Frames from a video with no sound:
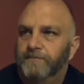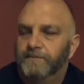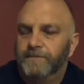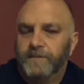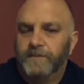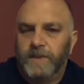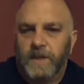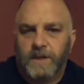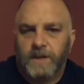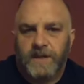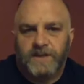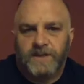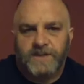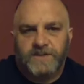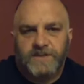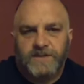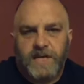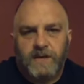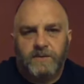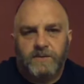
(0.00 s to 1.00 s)
I'll get this
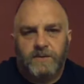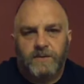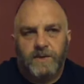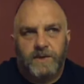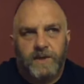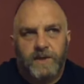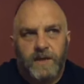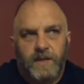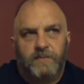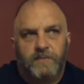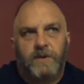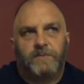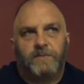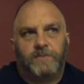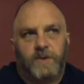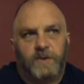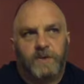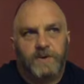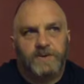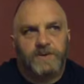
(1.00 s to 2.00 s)
downloaded and get them
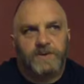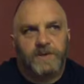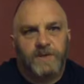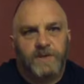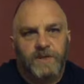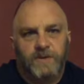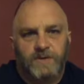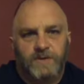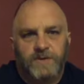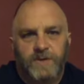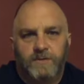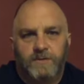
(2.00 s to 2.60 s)
uploaded to YouTube.